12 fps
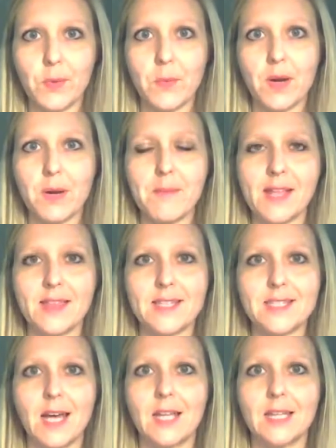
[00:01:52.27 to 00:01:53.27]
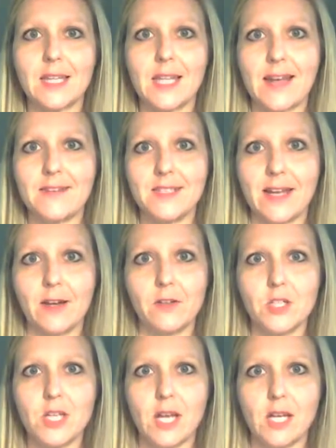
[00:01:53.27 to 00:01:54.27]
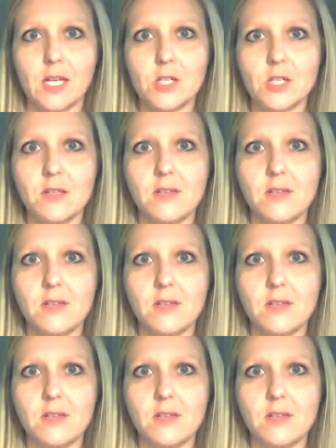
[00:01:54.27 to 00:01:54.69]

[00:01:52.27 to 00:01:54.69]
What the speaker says: We want to make this a lifestyle change.